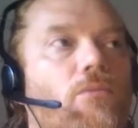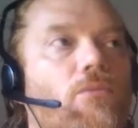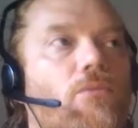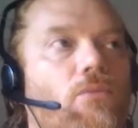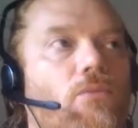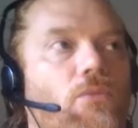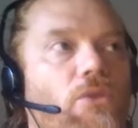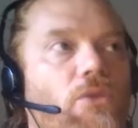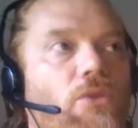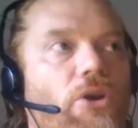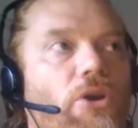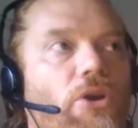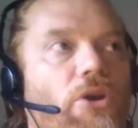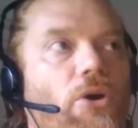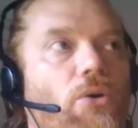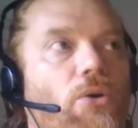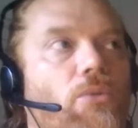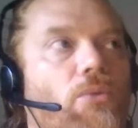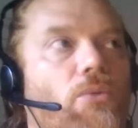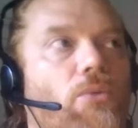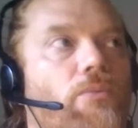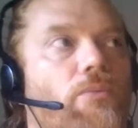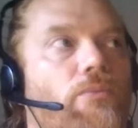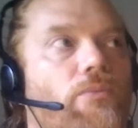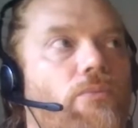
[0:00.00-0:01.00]

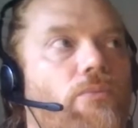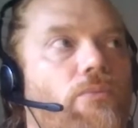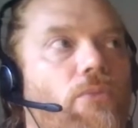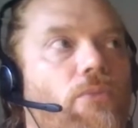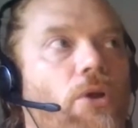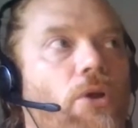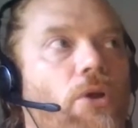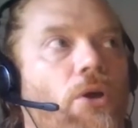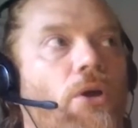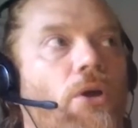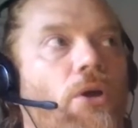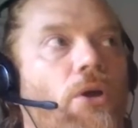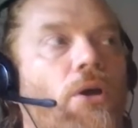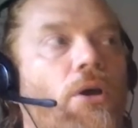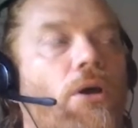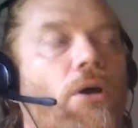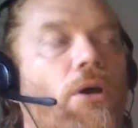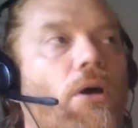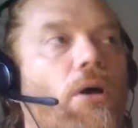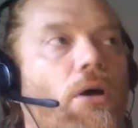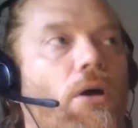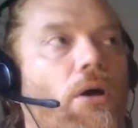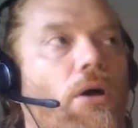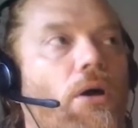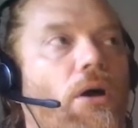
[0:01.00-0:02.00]
No.
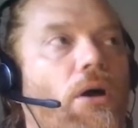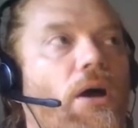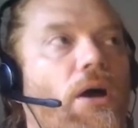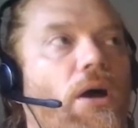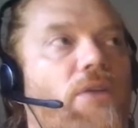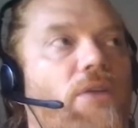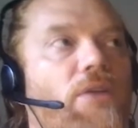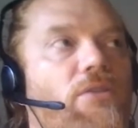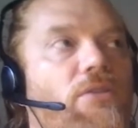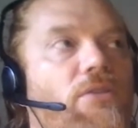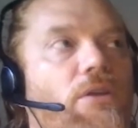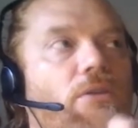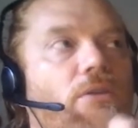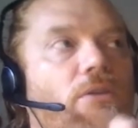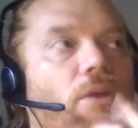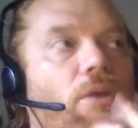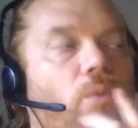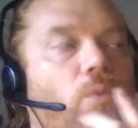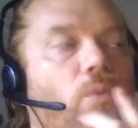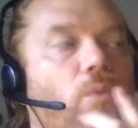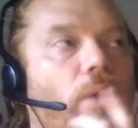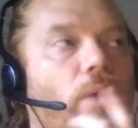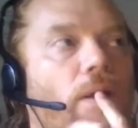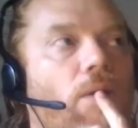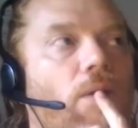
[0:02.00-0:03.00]
I think that
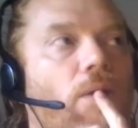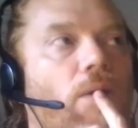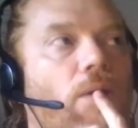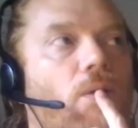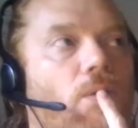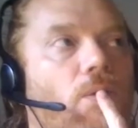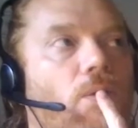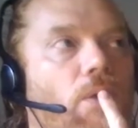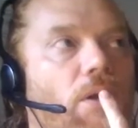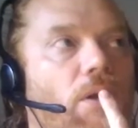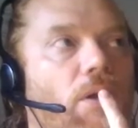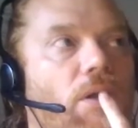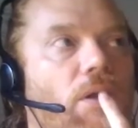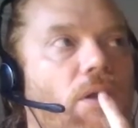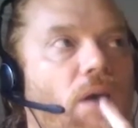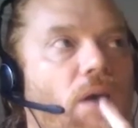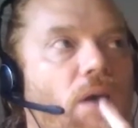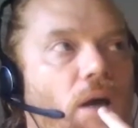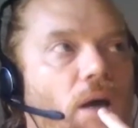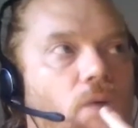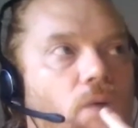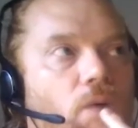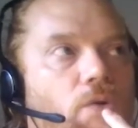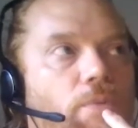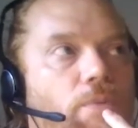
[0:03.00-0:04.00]
when you
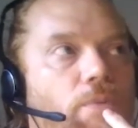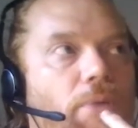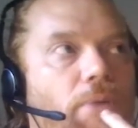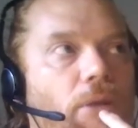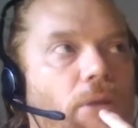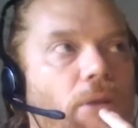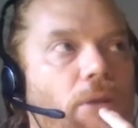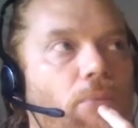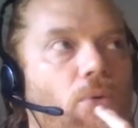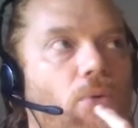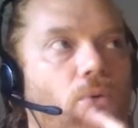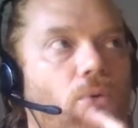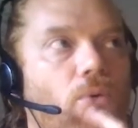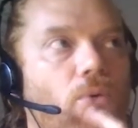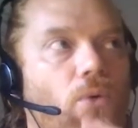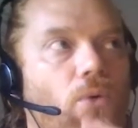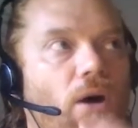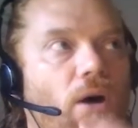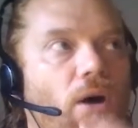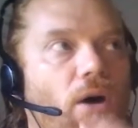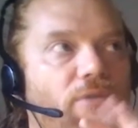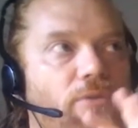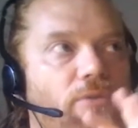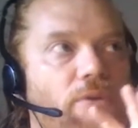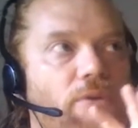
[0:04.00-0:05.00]
encounter people who
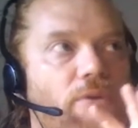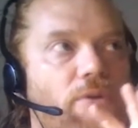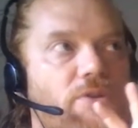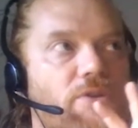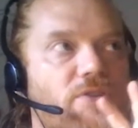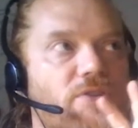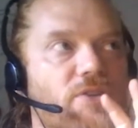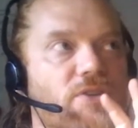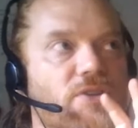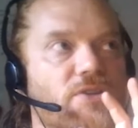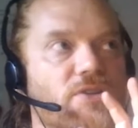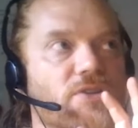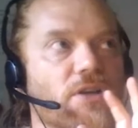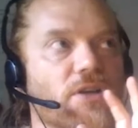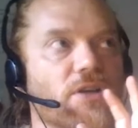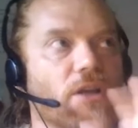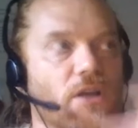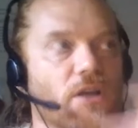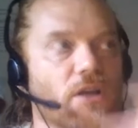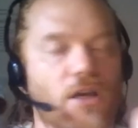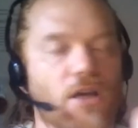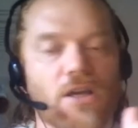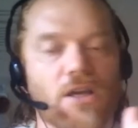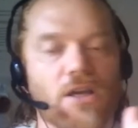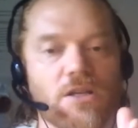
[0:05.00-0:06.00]
are, for instance,
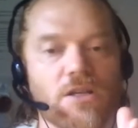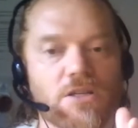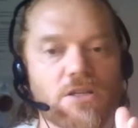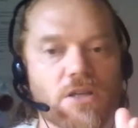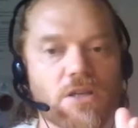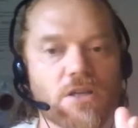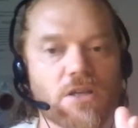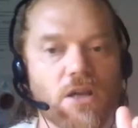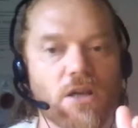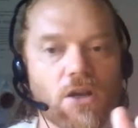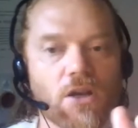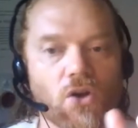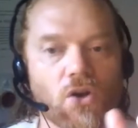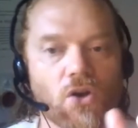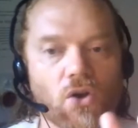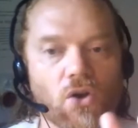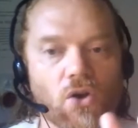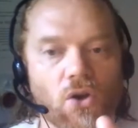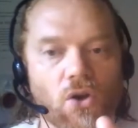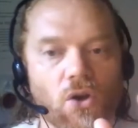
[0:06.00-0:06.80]
encased in